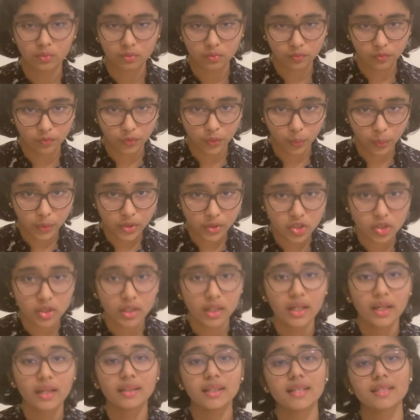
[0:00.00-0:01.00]
for which
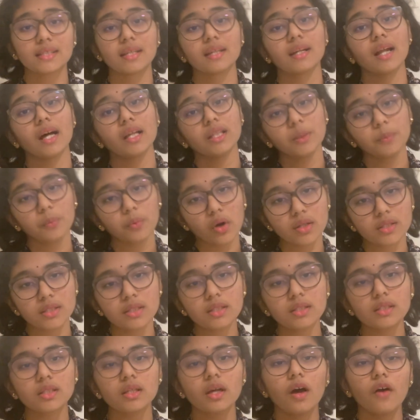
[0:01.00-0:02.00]
there's another
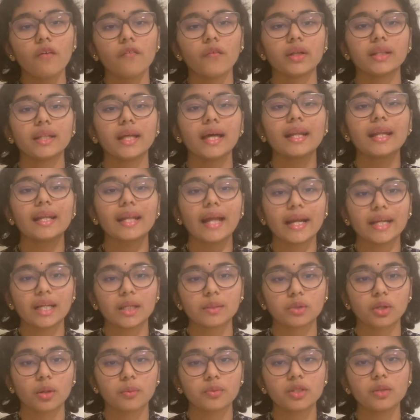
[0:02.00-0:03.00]
process for their right
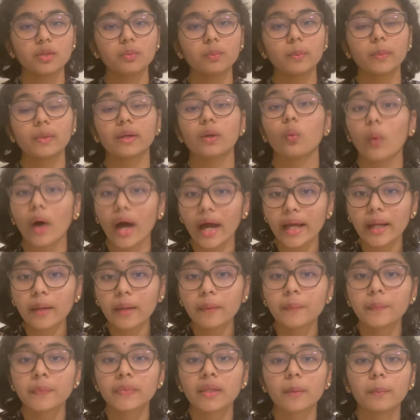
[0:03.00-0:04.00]
absorption. Why?
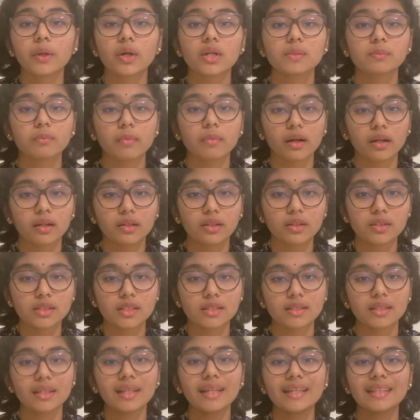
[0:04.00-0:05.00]
Because maltose
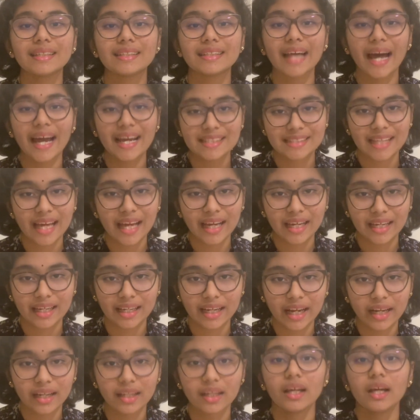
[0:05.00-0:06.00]
is a
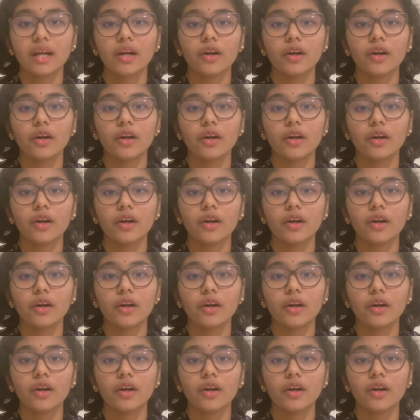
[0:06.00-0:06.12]
disaccharide.